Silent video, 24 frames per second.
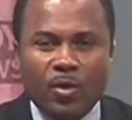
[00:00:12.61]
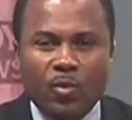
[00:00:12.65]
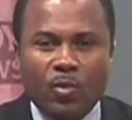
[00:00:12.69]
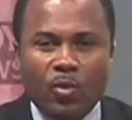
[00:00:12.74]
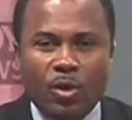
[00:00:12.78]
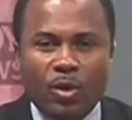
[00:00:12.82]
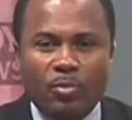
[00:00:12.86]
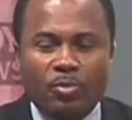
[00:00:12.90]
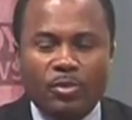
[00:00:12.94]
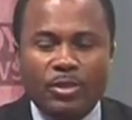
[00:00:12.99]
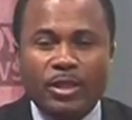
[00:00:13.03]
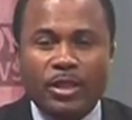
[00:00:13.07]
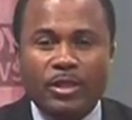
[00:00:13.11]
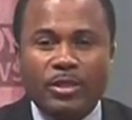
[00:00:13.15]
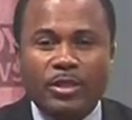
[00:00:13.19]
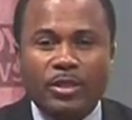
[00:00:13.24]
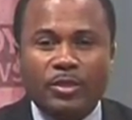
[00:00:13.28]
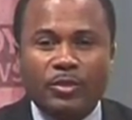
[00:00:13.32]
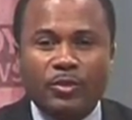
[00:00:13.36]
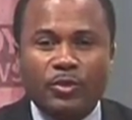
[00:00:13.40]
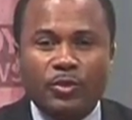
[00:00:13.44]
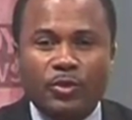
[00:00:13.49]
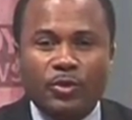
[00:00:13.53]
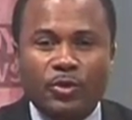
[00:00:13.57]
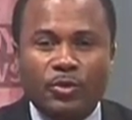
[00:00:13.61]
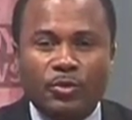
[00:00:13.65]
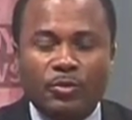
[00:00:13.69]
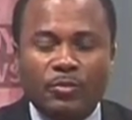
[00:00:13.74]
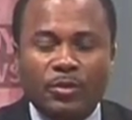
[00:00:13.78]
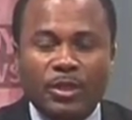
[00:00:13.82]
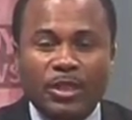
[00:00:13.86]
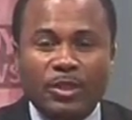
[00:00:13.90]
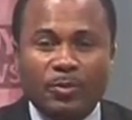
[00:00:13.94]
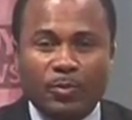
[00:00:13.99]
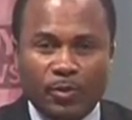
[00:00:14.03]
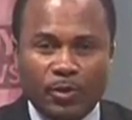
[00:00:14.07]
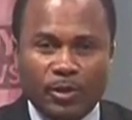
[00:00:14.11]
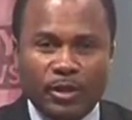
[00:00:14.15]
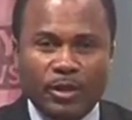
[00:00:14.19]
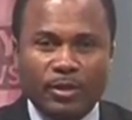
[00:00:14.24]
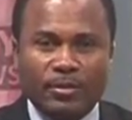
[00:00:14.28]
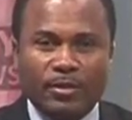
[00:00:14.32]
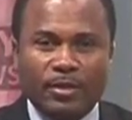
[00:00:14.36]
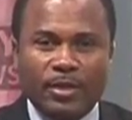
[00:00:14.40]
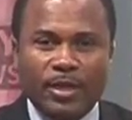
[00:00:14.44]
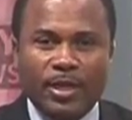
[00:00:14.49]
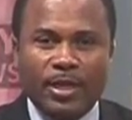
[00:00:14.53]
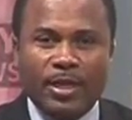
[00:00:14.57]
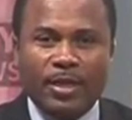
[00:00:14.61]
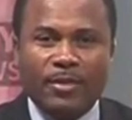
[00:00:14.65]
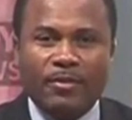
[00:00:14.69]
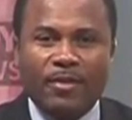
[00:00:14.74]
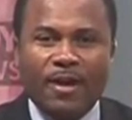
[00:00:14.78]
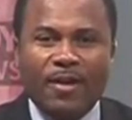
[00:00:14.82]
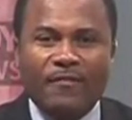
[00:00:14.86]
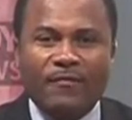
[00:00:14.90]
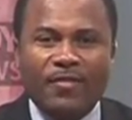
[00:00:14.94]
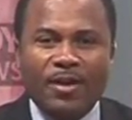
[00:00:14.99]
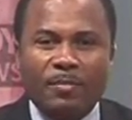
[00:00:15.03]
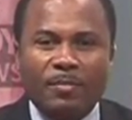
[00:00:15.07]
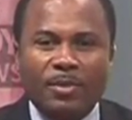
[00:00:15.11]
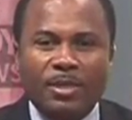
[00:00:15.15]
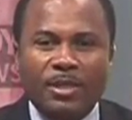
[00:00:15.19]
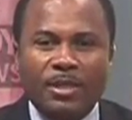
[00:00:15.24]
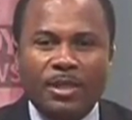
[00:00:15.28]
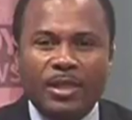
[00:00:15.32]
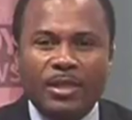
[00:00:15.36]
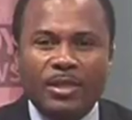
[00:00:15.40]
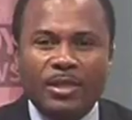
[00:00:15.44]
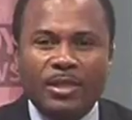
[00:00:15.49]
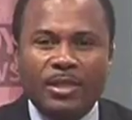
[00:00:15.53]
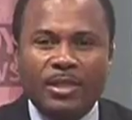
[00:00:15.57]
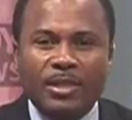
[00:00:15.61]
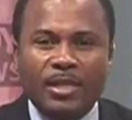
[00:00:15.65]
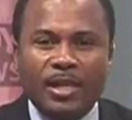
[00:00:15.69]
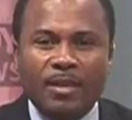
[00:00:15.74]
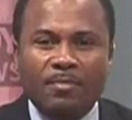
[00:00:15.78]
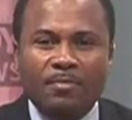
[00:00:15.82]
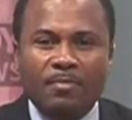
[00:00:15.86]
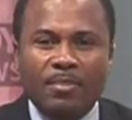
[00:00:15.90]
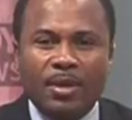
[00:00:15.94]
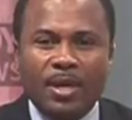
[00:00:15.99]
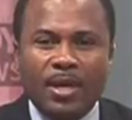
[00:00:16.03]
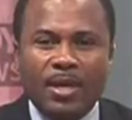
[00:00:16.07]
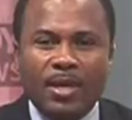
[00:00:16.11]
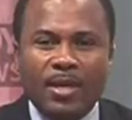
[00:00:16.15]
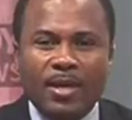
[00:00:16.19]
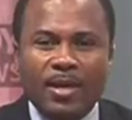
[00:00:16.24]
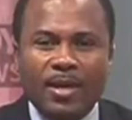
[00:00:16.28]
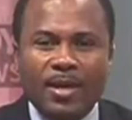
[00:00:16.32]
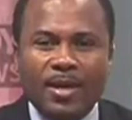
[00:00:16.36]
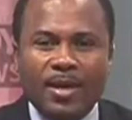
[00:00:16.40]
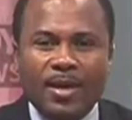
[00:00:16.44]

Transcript: we're presenting to you this morning the graphic business in Stanbic